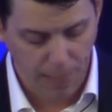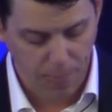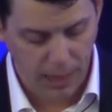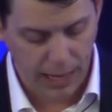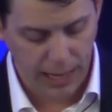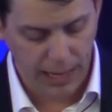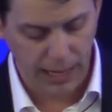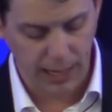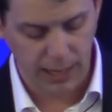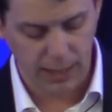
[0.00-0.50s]

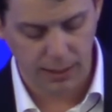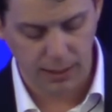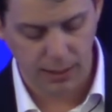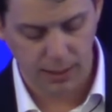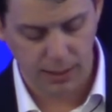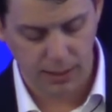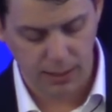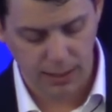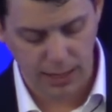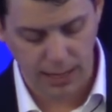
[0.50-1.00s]
And
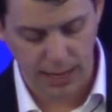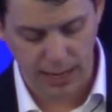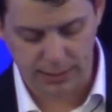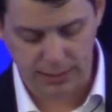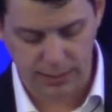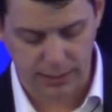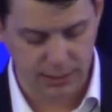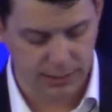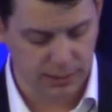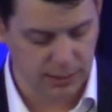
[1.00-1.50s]

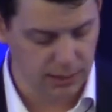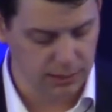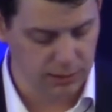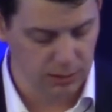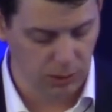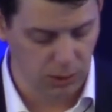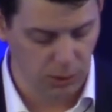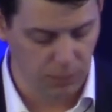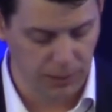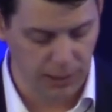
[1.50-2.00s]
as I discussed a
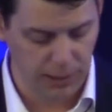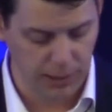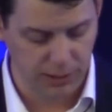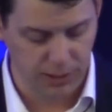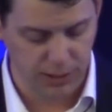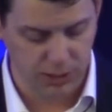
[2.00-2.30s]
little bit,